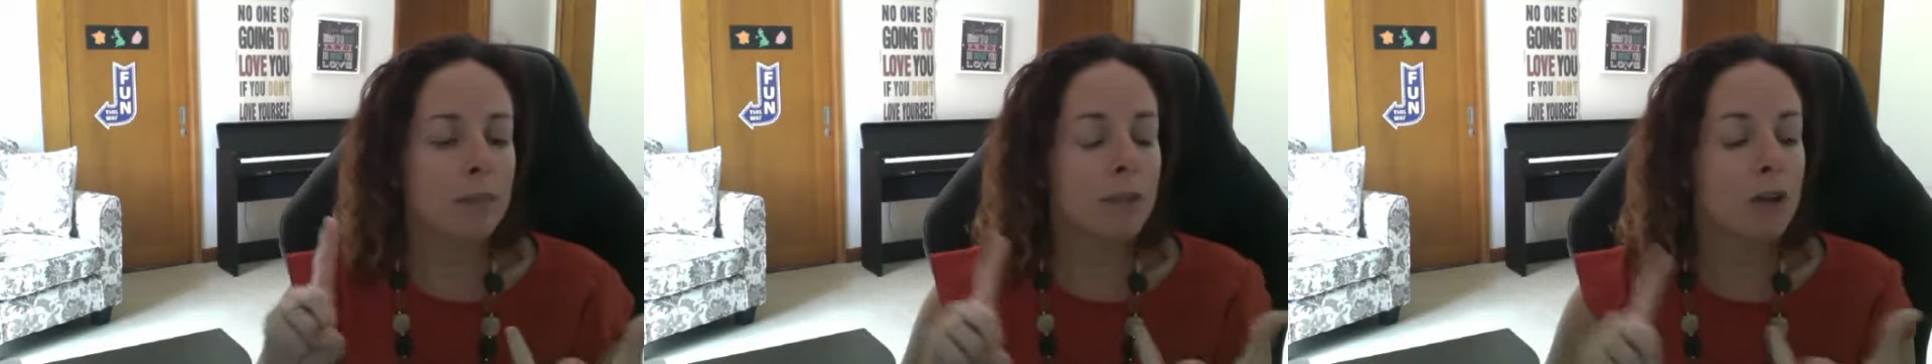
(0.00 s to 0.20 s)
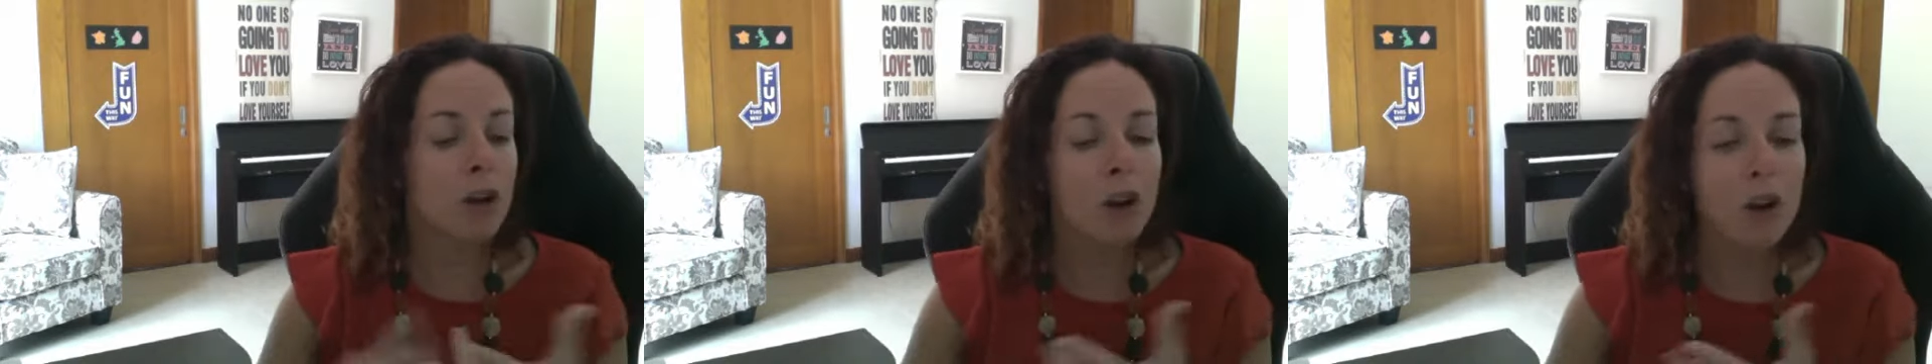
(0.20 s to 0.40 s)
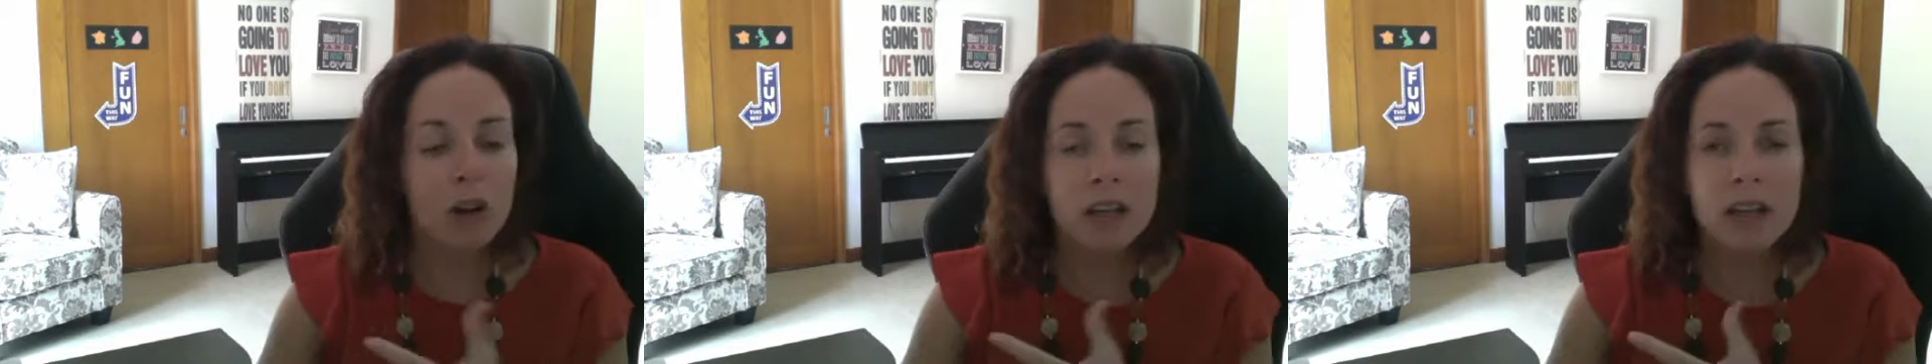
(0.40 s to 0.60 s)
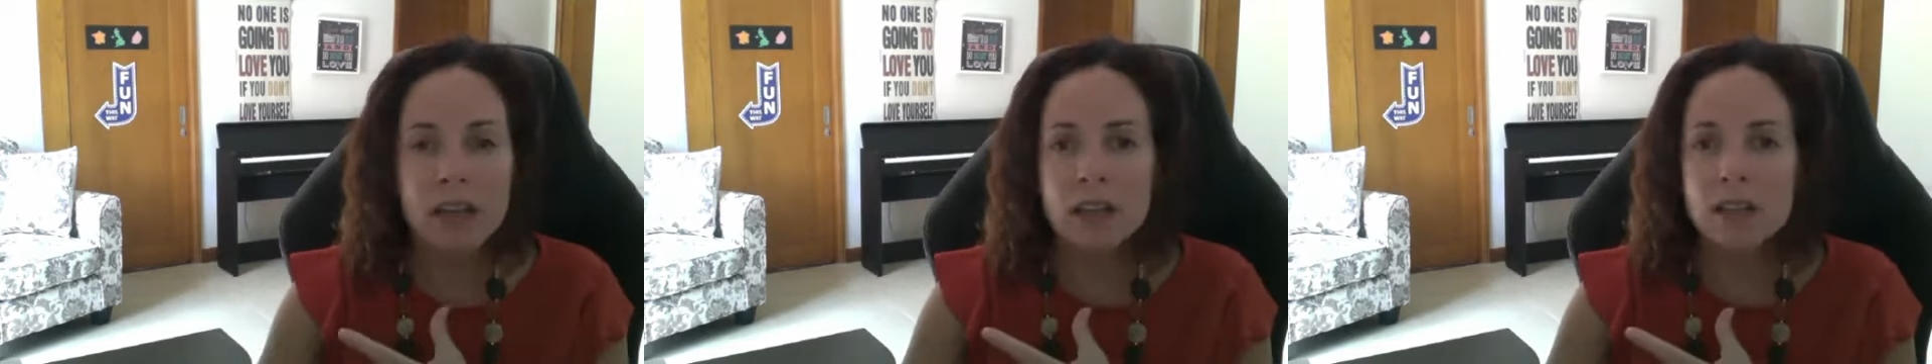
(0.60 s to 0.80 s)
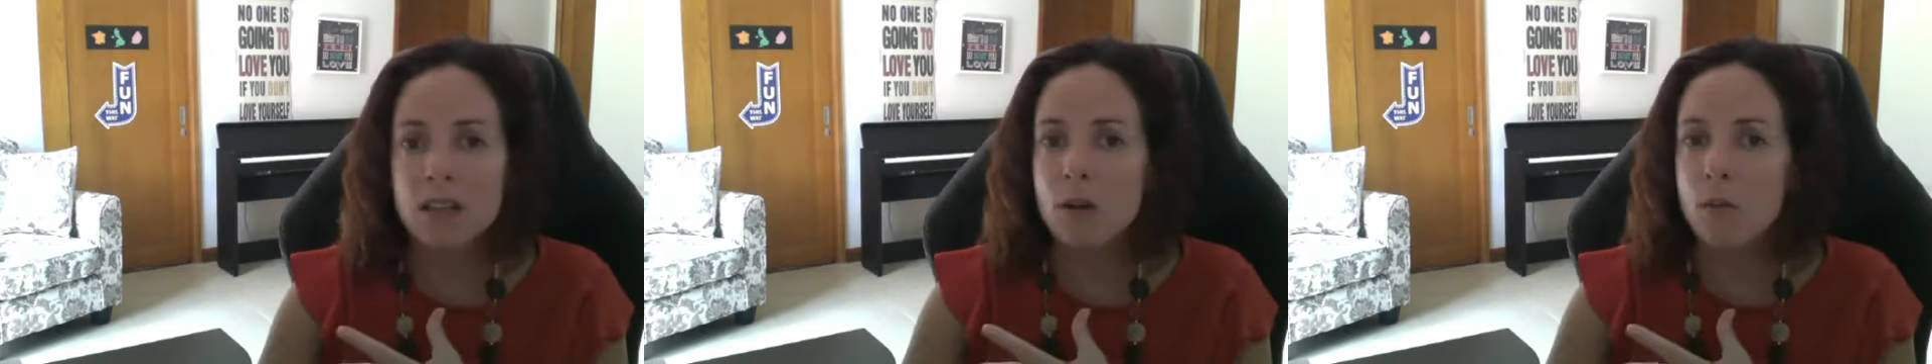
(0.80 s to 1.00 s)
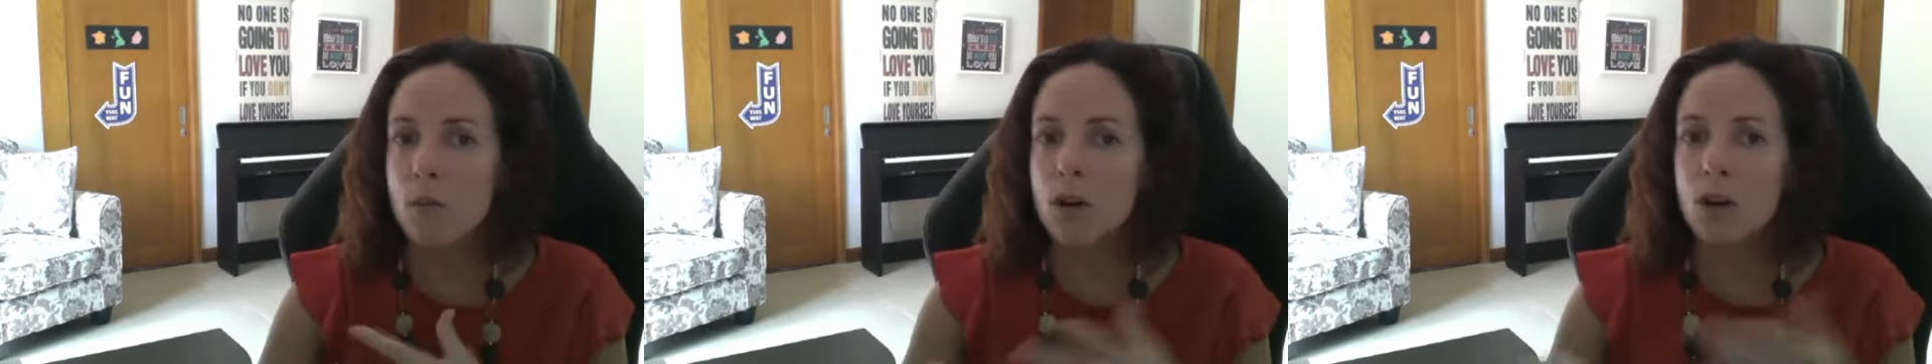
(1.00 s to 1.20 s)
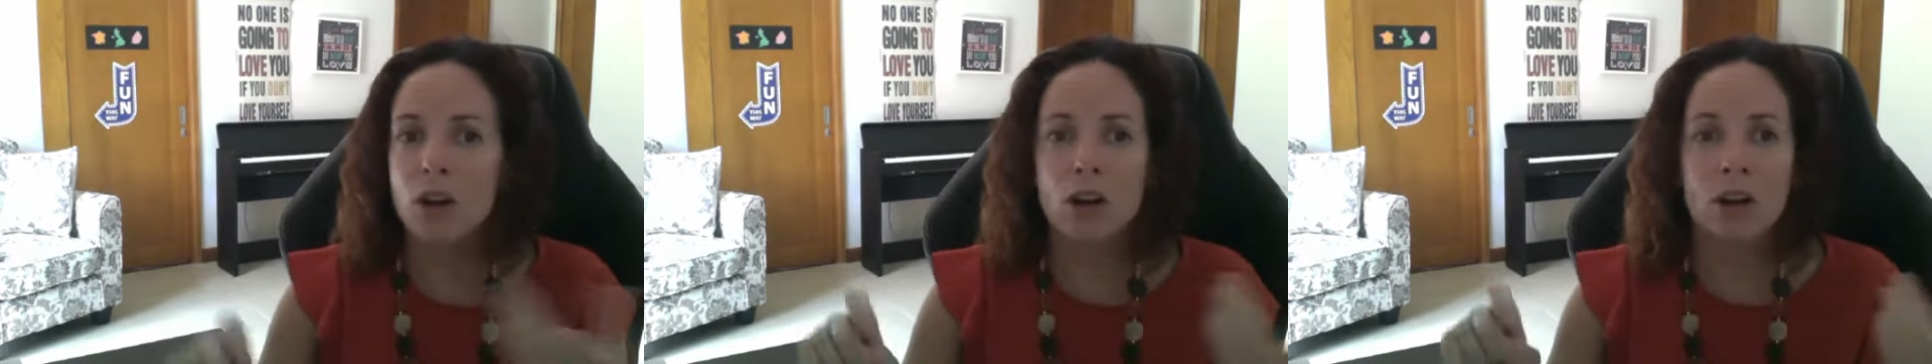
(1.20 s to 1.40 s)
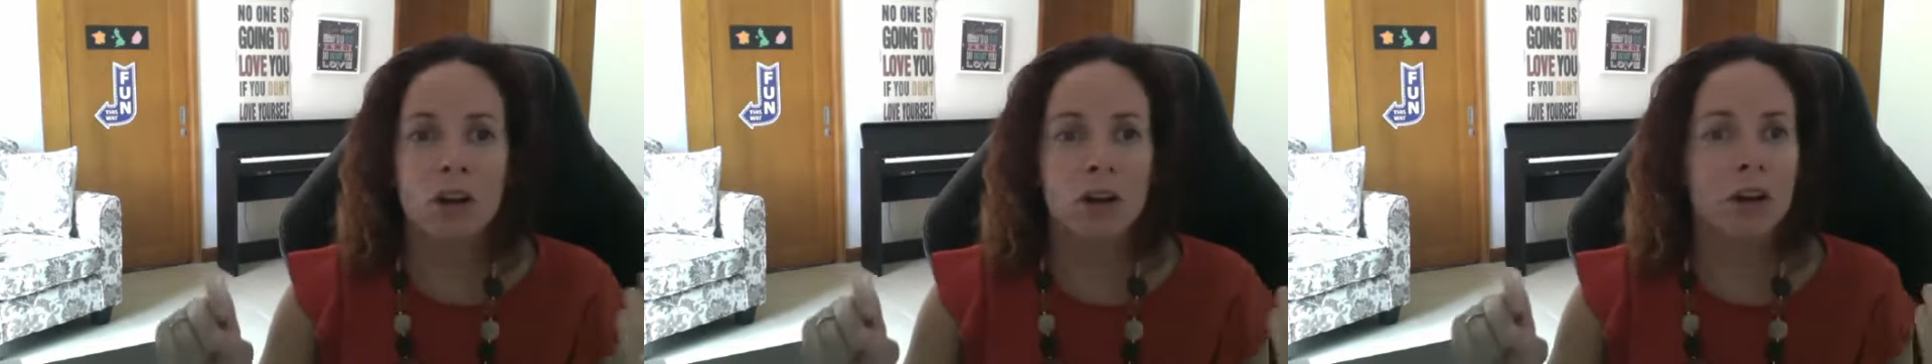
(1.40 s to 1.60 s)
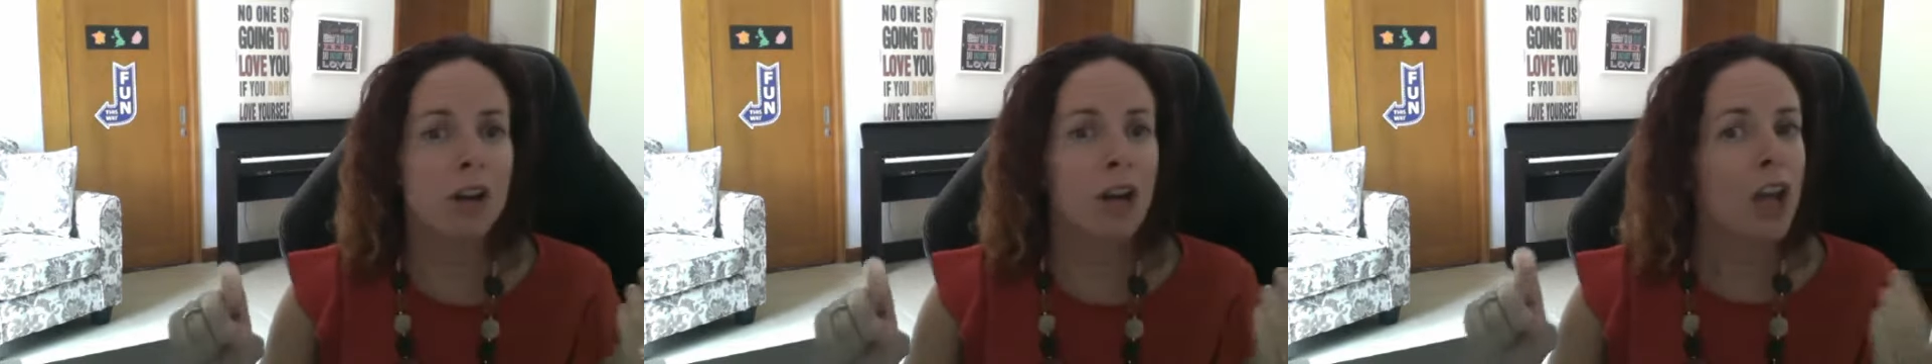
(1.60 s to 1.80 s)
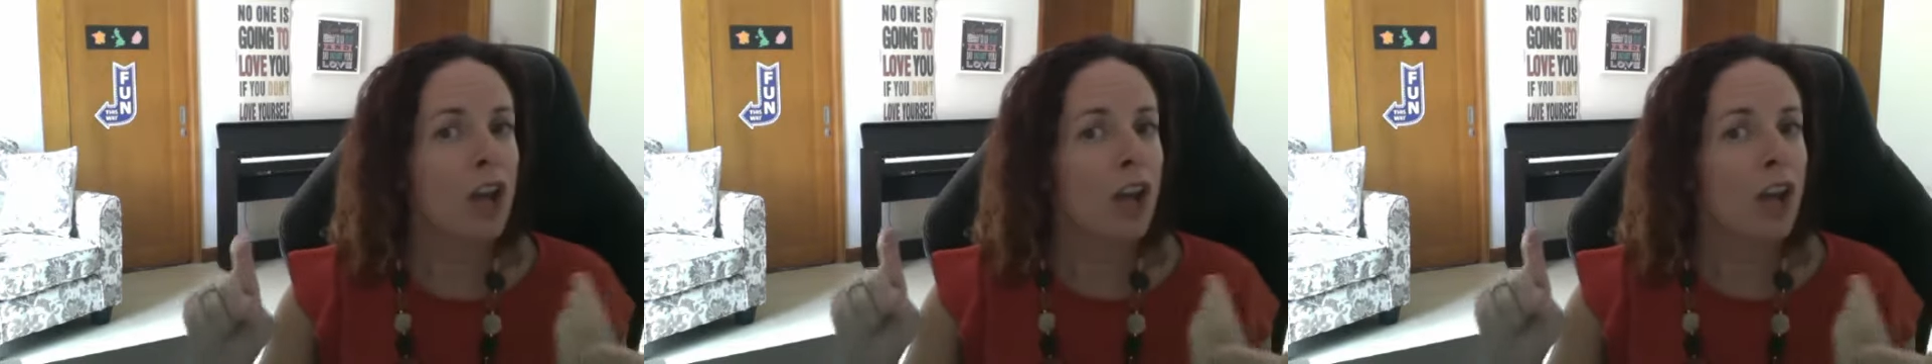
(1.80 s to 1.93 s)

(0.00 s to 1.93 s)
colleagues at work,